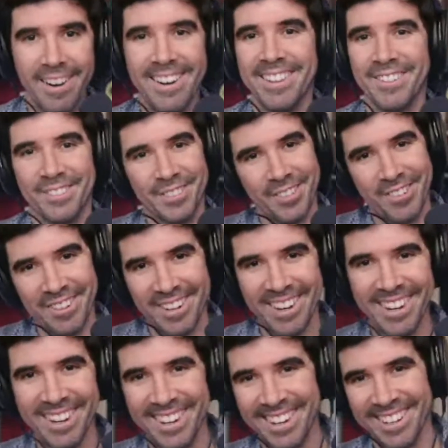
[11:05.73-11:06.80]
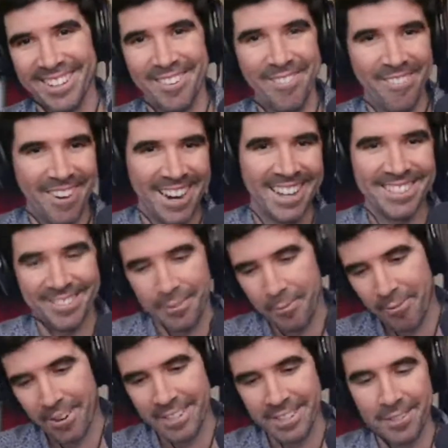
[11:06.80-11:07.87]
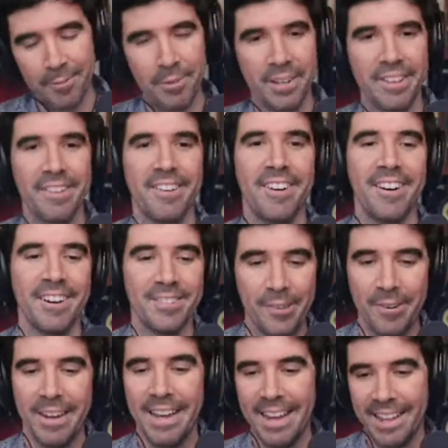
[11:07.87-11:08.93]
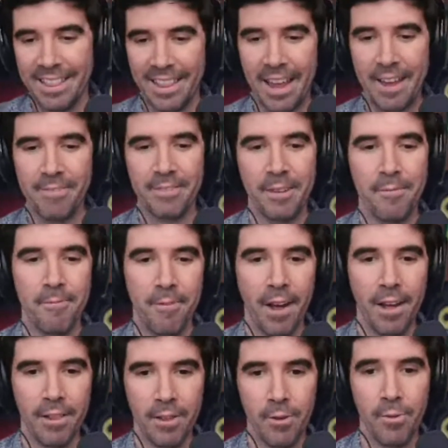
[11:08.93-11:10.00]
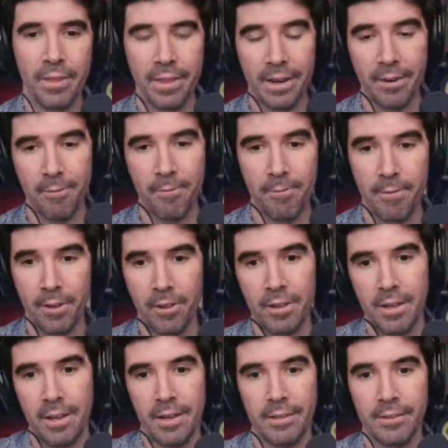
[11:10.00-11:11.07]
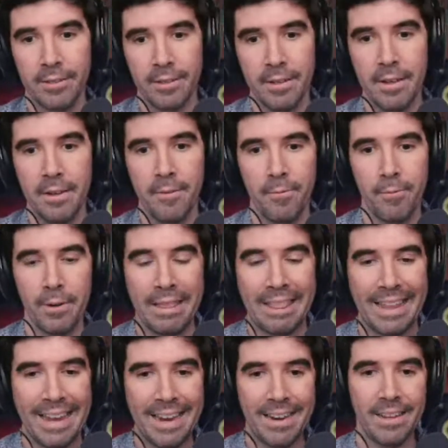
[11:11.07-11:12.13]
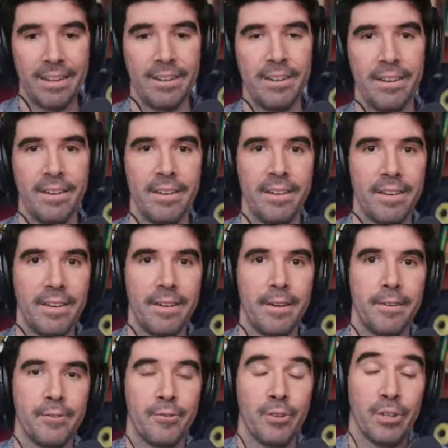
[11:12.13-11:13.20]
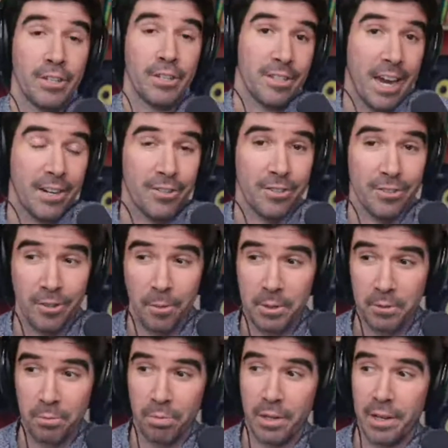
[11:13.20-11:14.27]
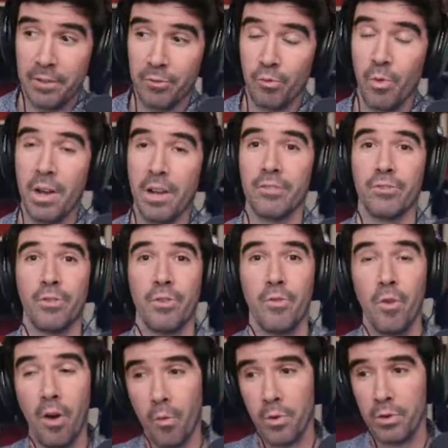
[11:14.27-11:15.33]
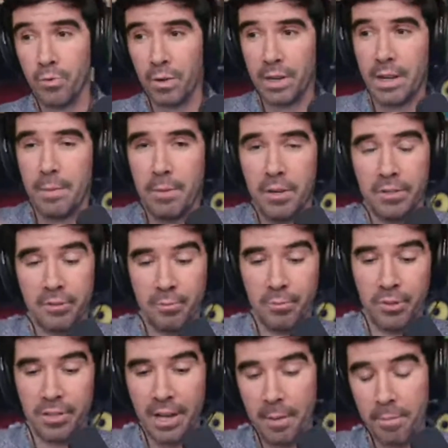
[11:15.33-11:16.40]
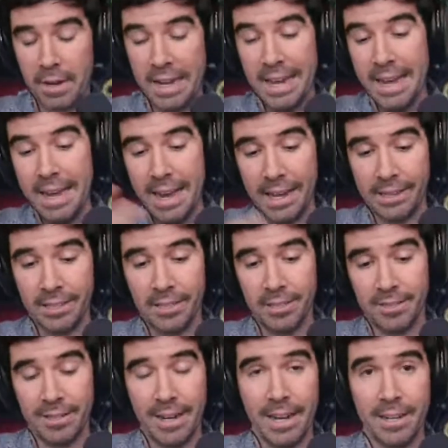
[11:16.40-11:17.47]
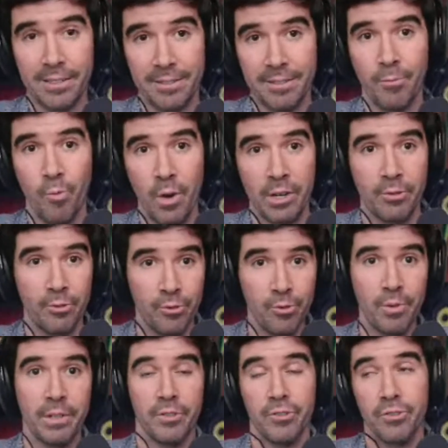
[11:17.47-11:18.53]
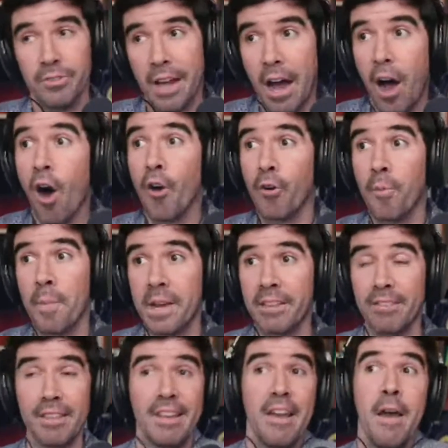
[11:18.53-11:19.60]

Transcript: they'll tell their friends will bring the car. So lifetime value and then affiliate related transactions come into play as well. So you always want to keep customers happy. And this is an excellent way to do it. Just automate the